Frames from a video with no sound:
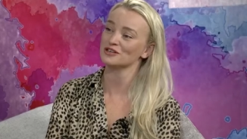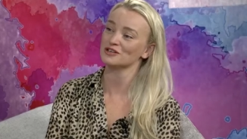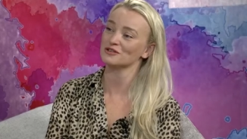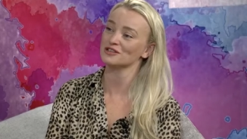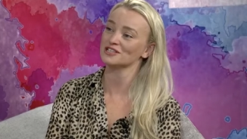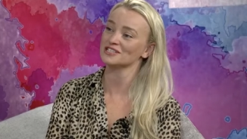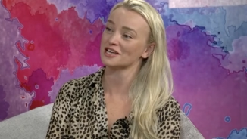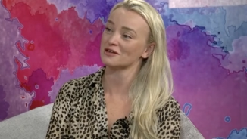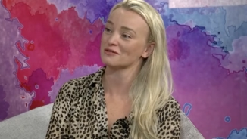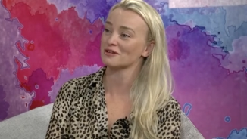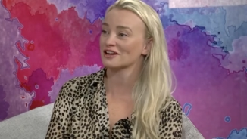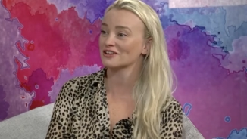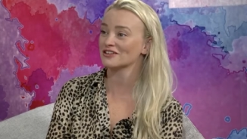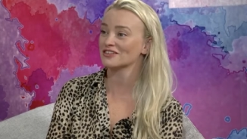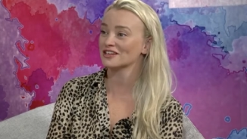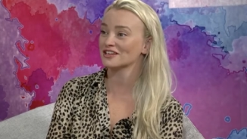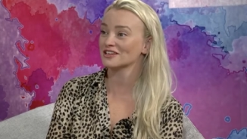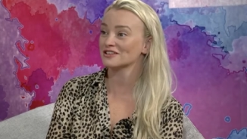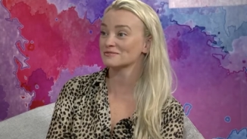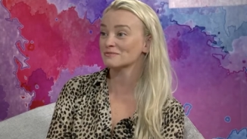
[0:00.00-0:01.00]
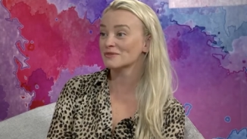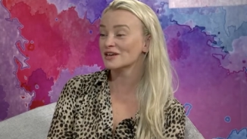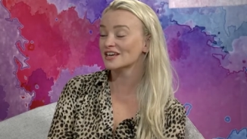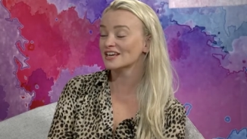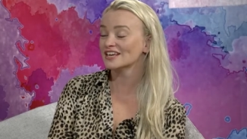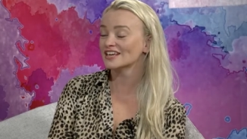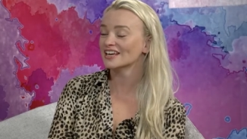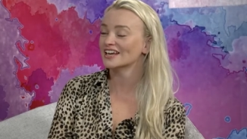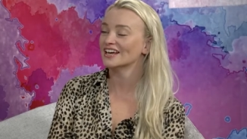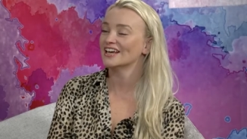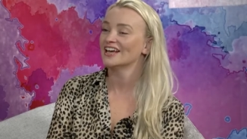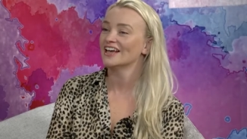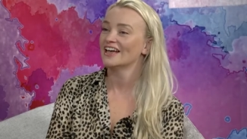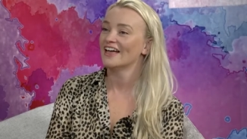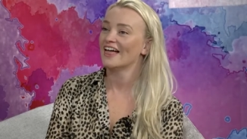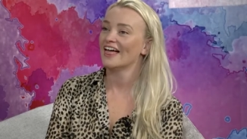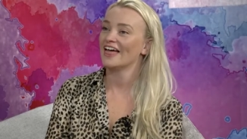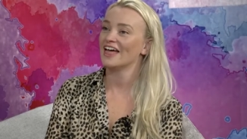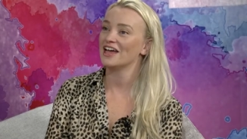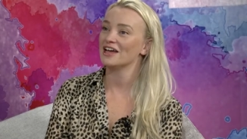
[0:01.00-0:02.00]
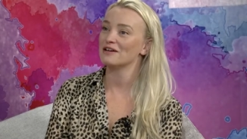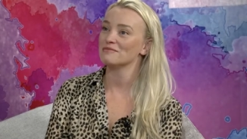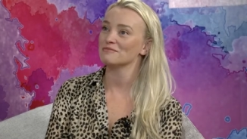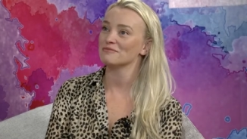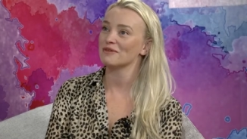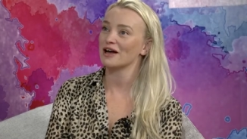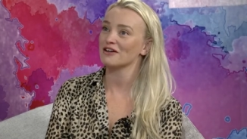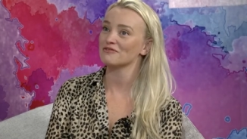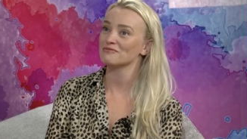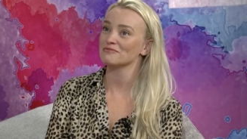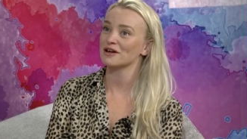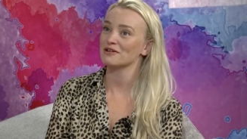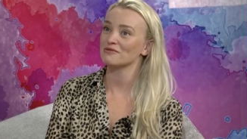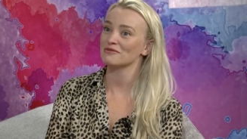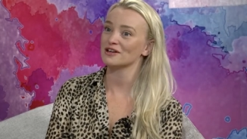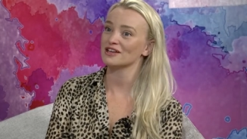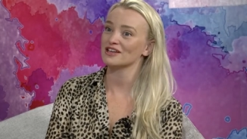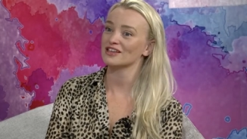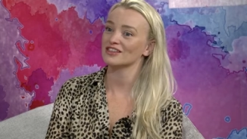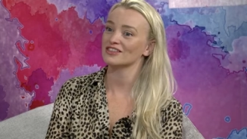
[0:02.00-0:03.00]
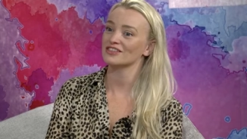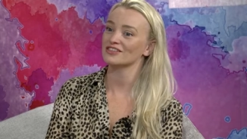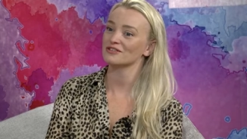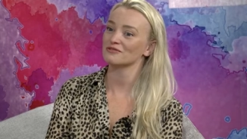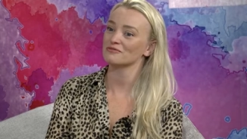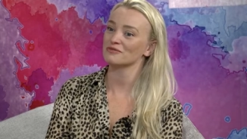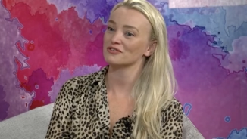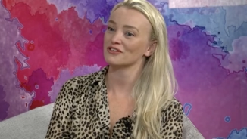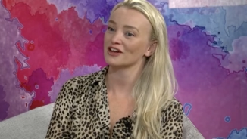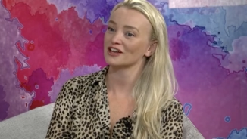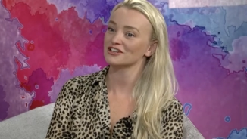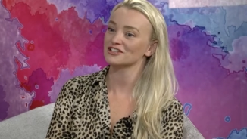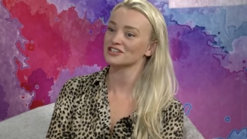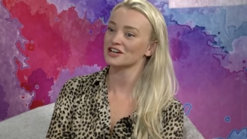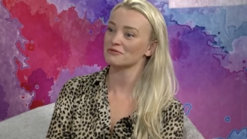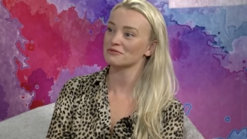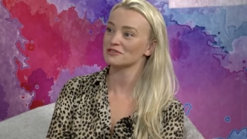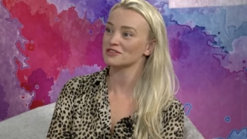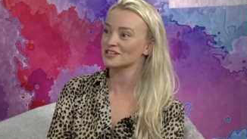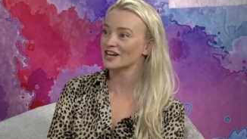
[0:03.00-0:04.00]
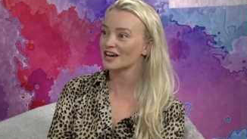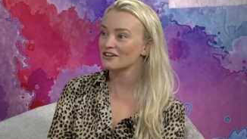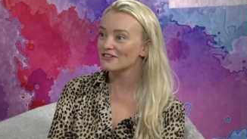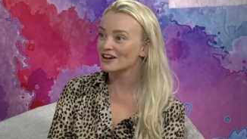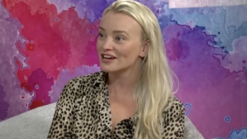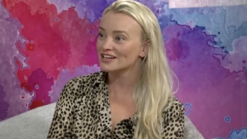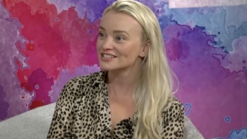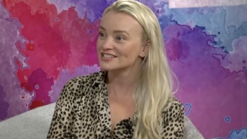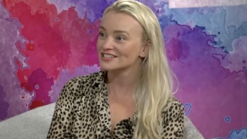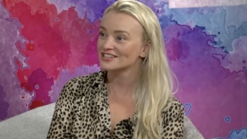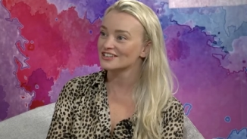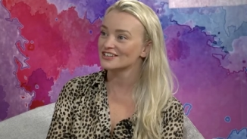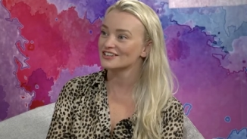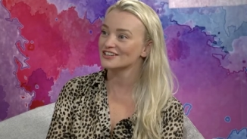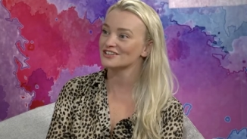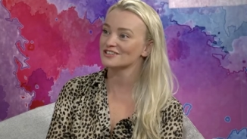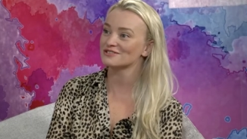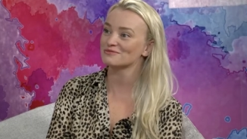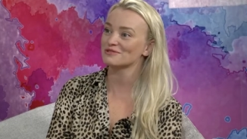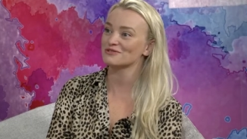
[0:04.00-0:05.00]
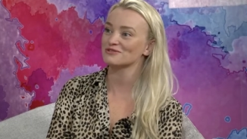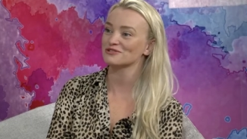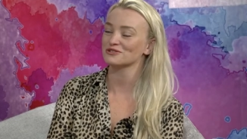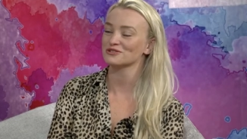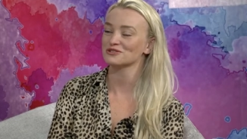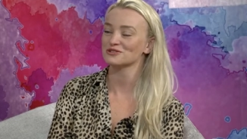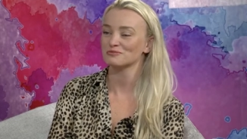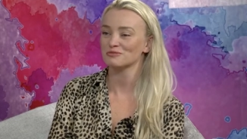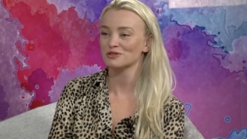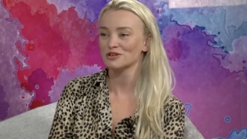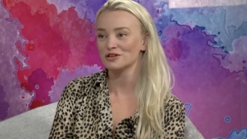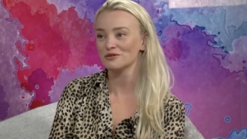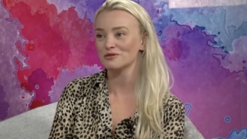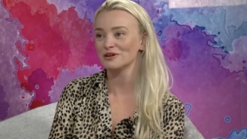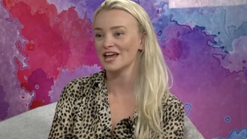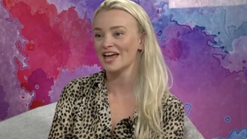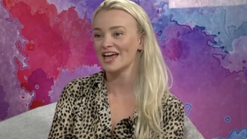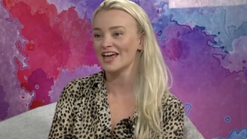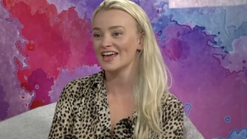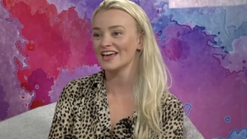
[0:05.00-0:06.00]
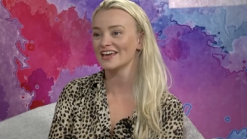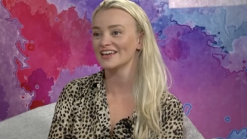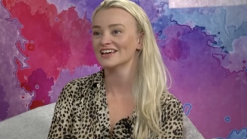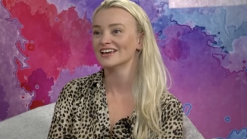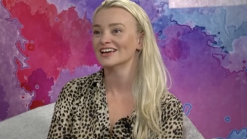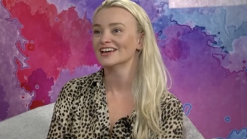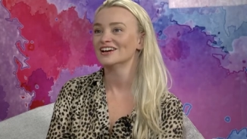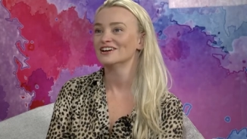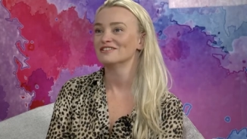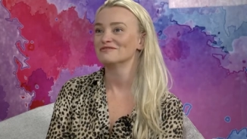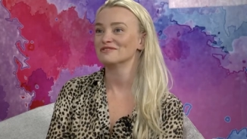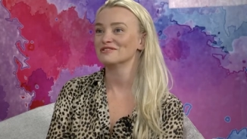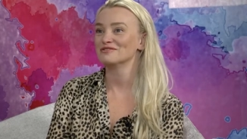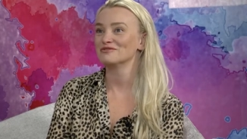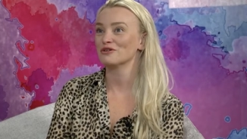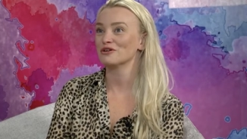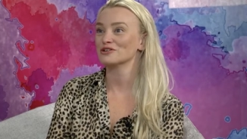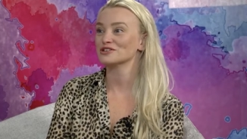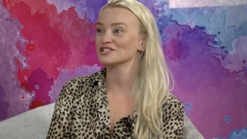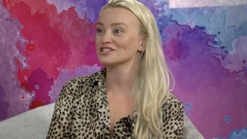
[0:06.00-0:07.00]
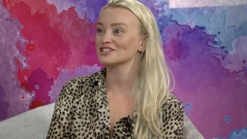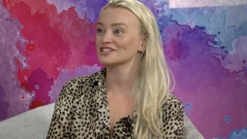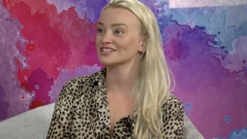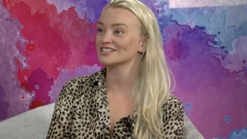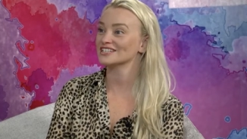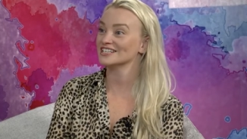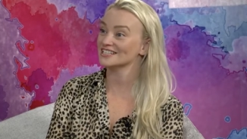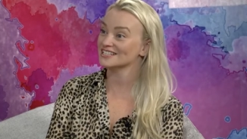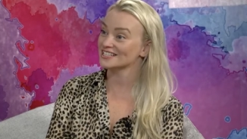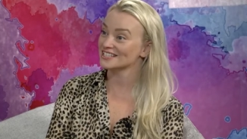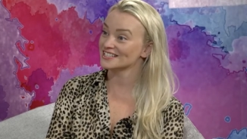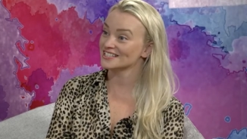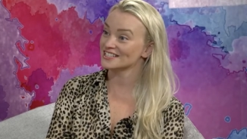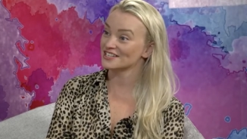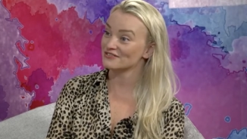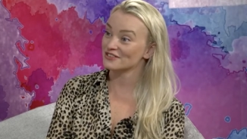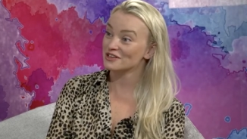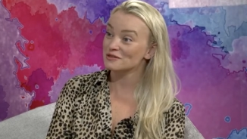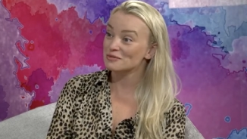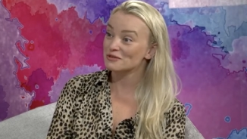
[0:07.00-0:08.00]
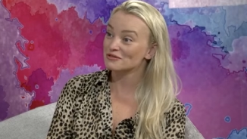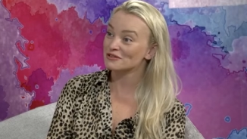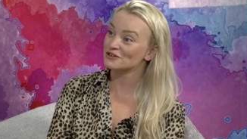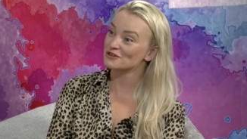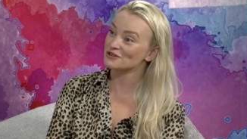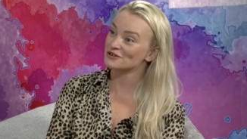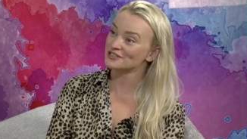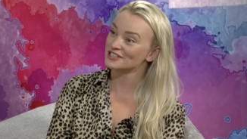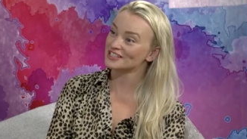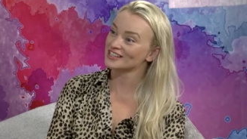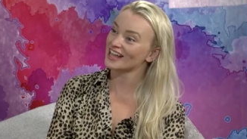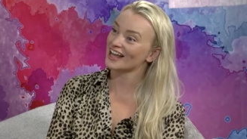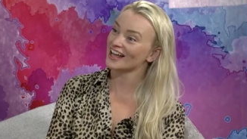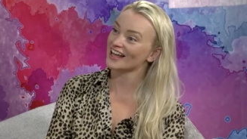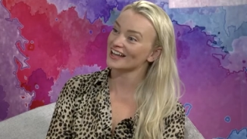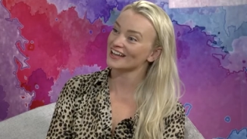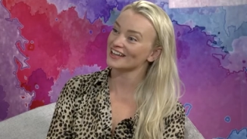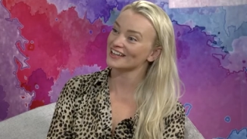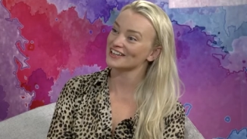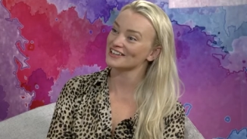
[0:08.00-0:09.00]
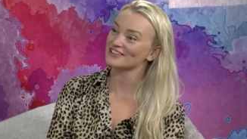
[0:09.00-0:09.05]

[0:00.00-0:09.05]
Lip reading: the same kind of thing as me. We've had a chat with the directors, we've done some Q&A, we've watched TCTV be recorded live.